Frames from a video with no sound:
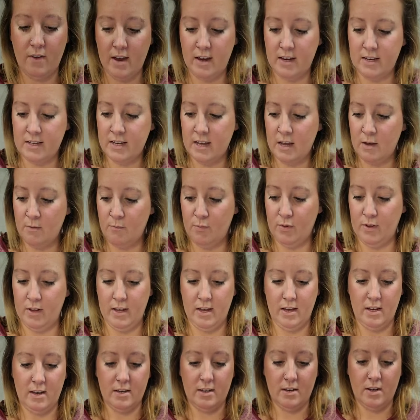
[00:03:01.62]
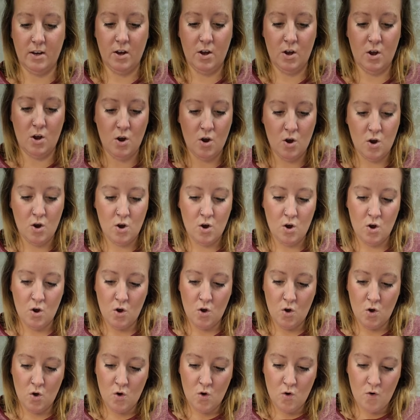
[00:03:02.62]
a template
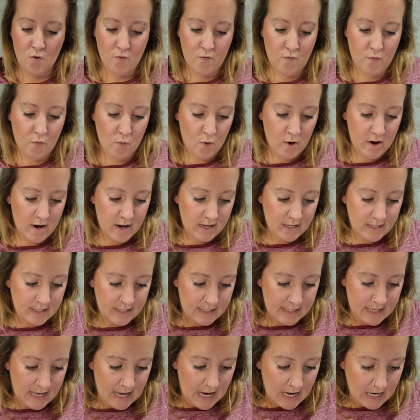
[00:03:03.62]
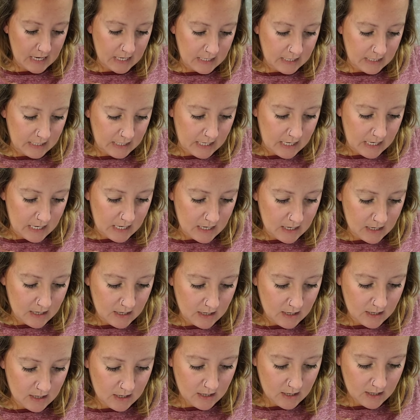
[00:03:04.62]
for exactly
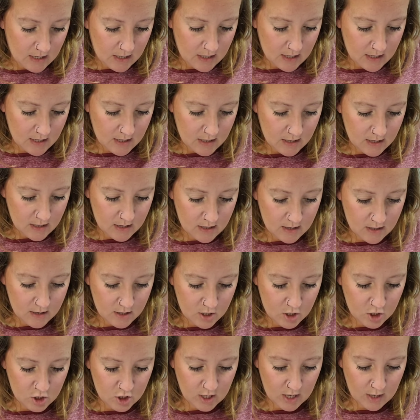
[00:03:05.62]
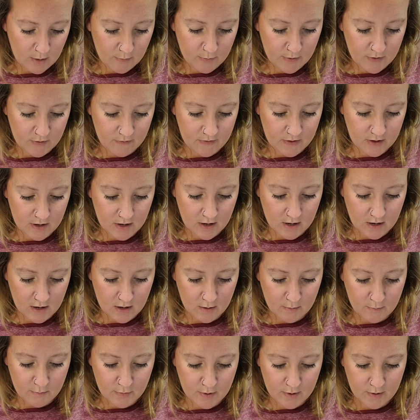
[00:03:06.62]
the shape of the
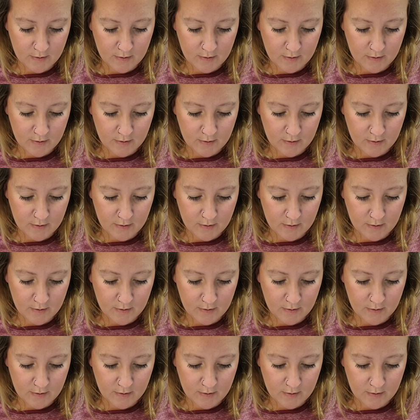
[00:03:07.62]
cup.